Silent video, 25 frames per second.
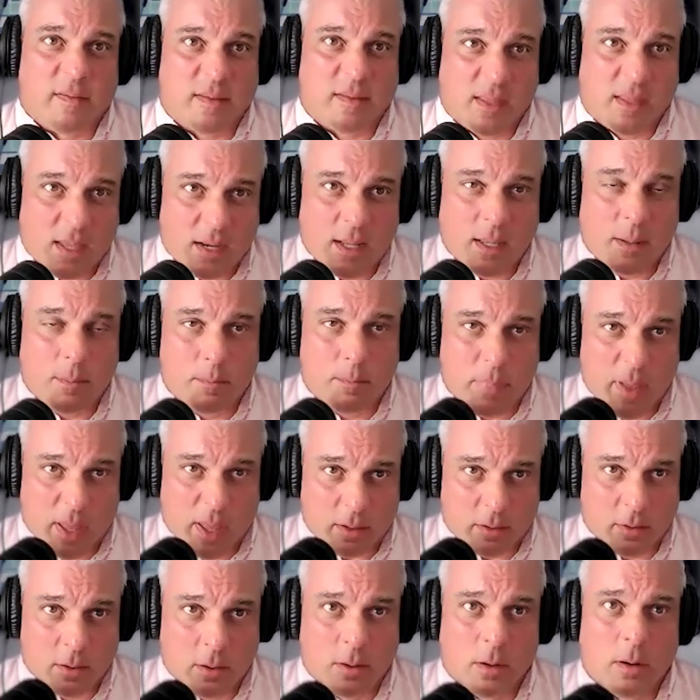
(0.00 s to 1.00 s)
it's getting
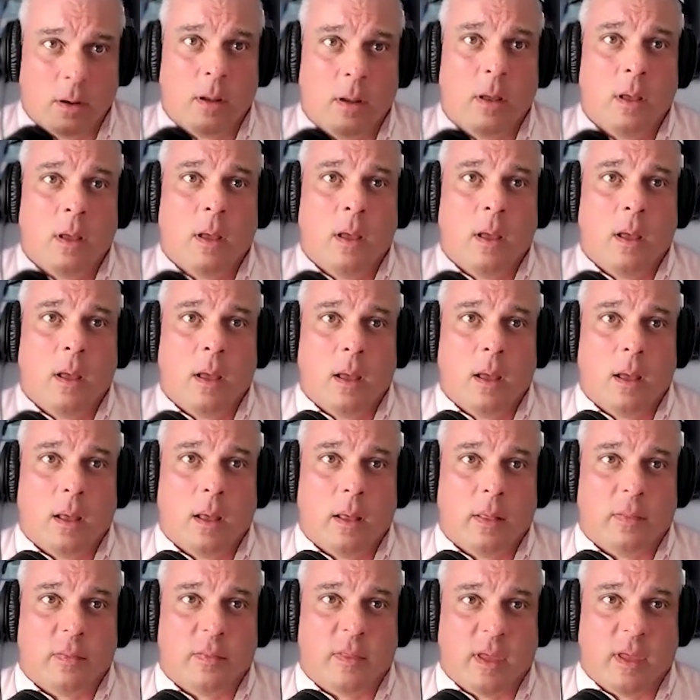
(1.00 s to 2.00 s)
better.
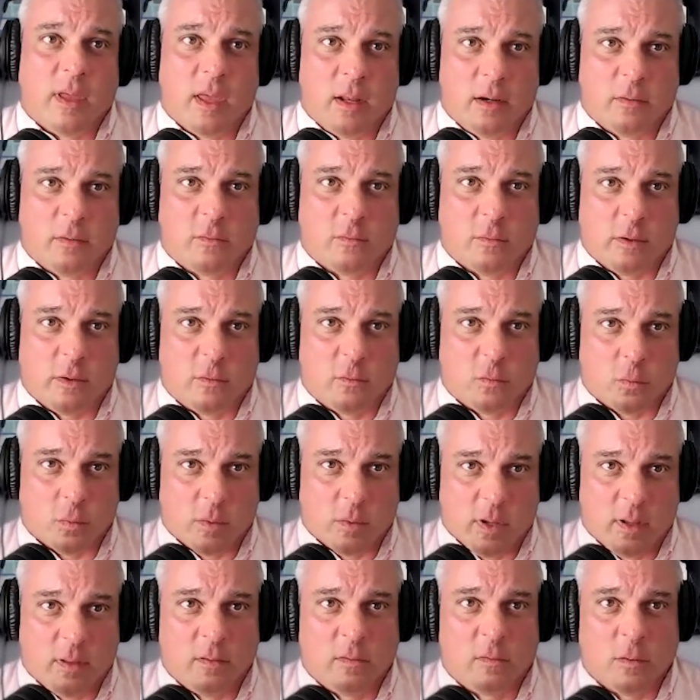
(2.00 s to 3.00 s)
The industry
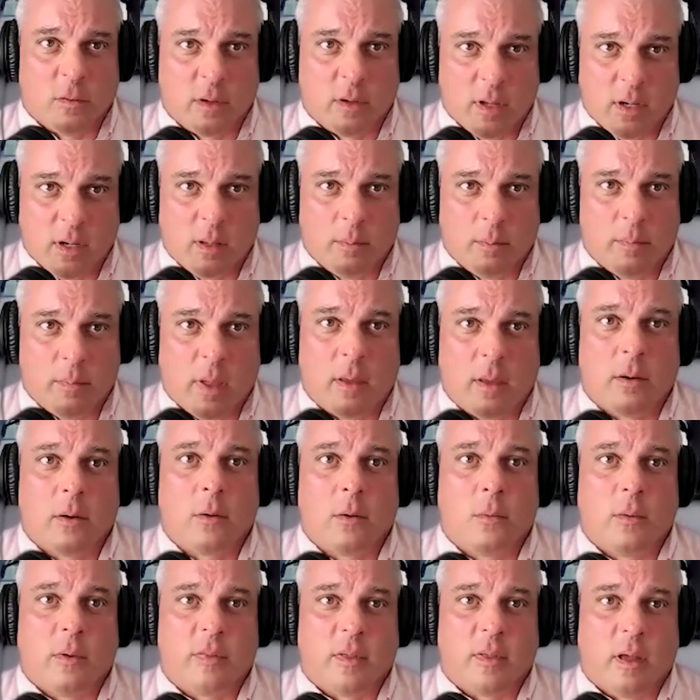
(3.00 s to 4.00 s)
trends are getting
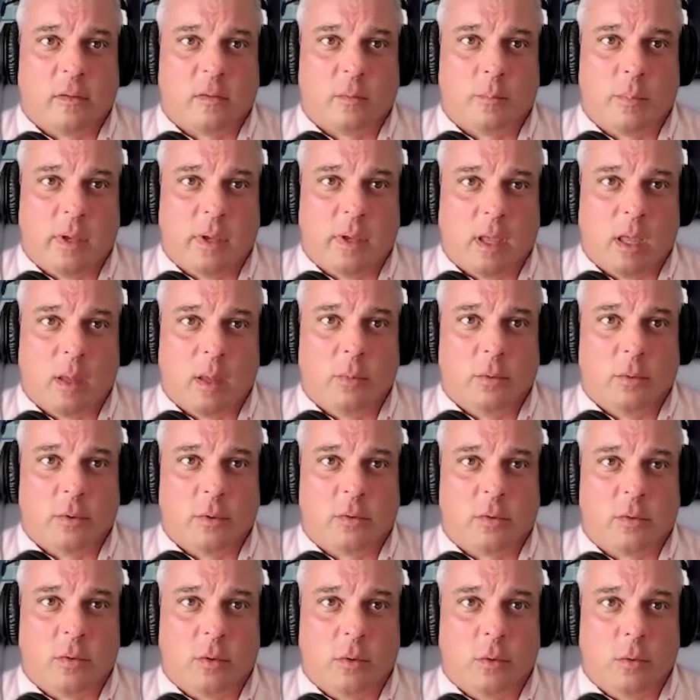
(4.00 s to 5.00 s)
better with us being
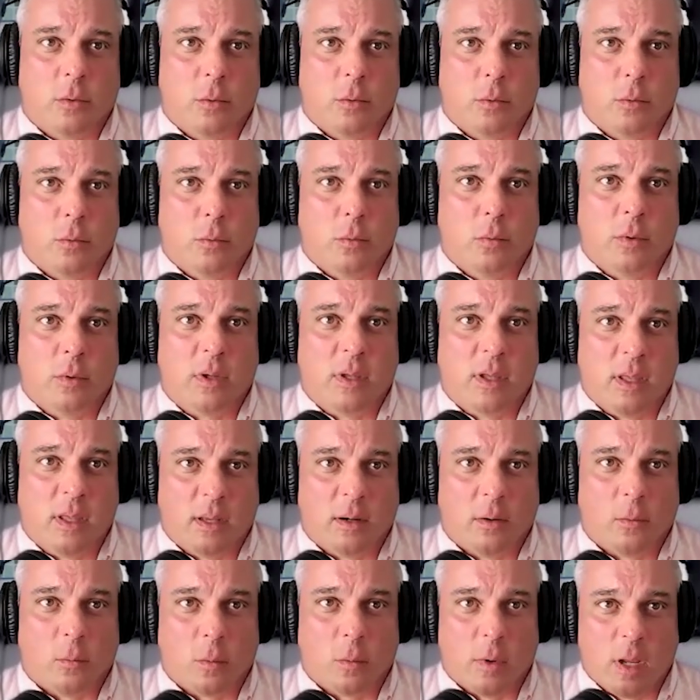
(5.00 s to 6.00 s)
able to
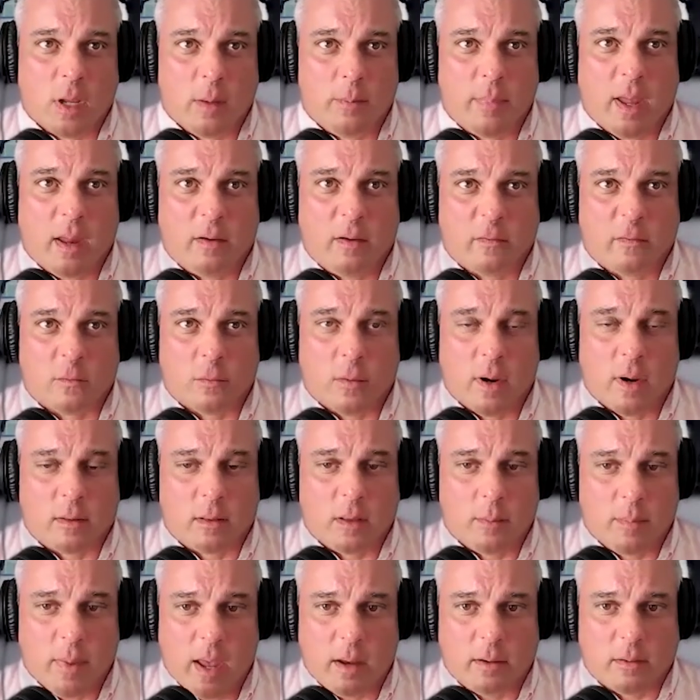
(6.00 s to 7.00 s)
get rebates
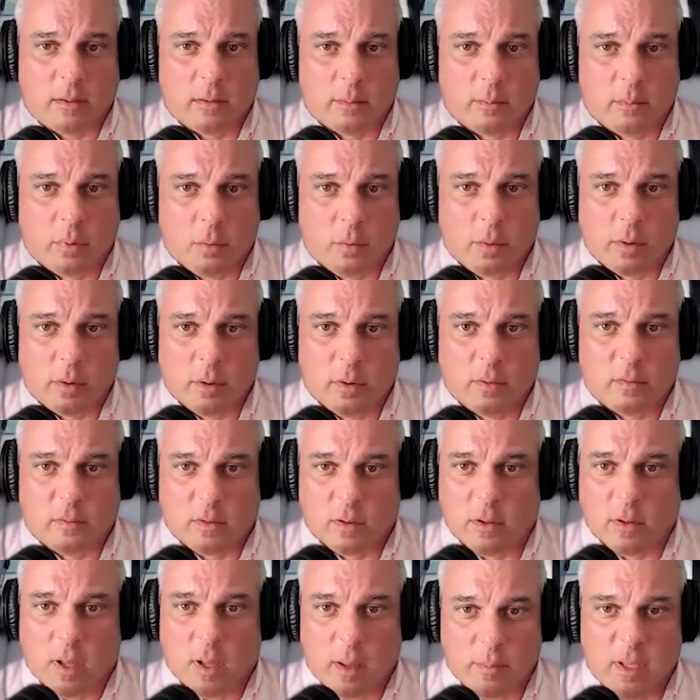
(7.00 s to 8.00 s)
directly back to
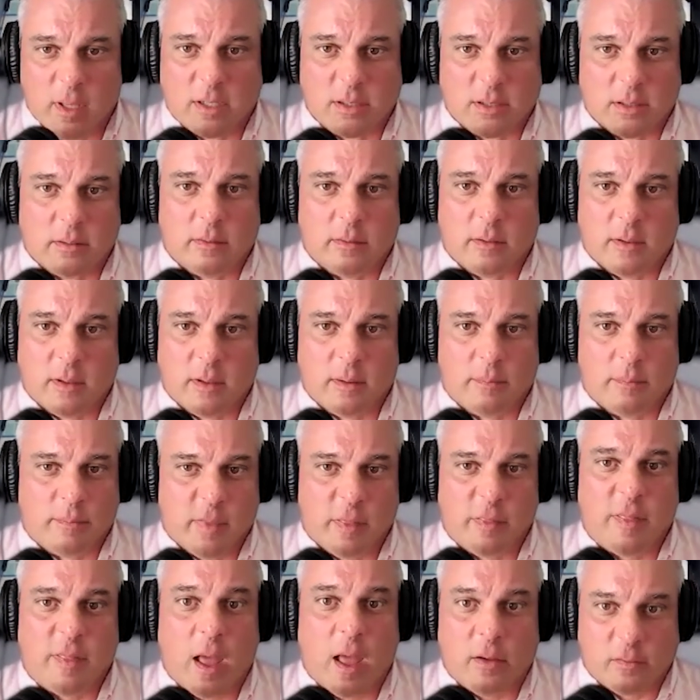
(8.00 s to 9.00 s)
employers. I mentioned the
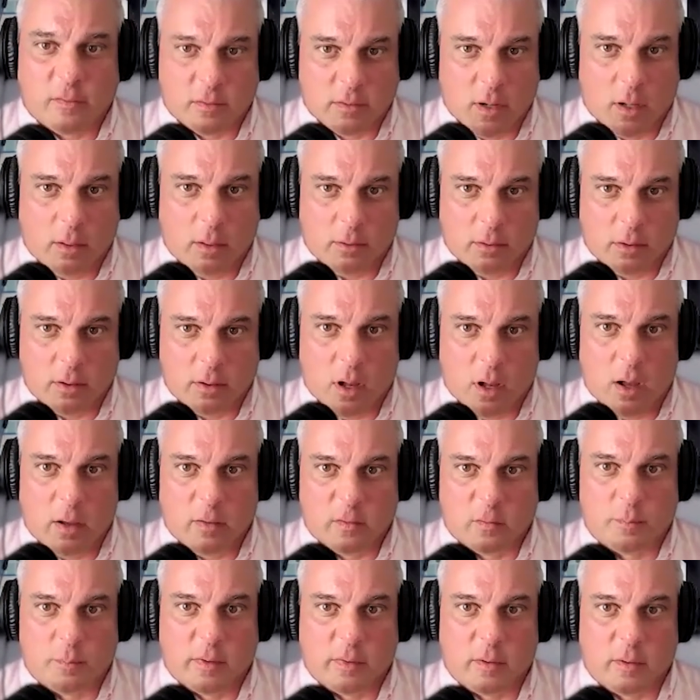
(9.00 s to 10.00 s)
$1,000
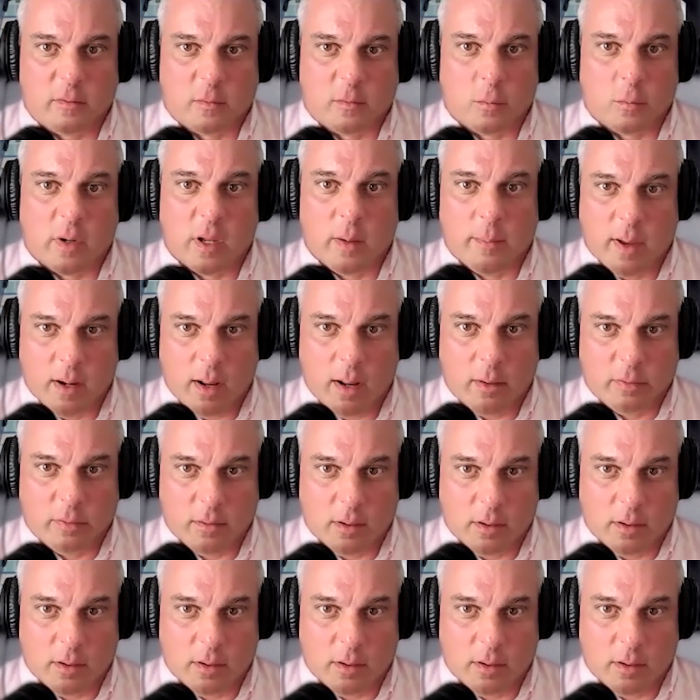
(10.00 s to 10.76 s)
cost, but there's a rebate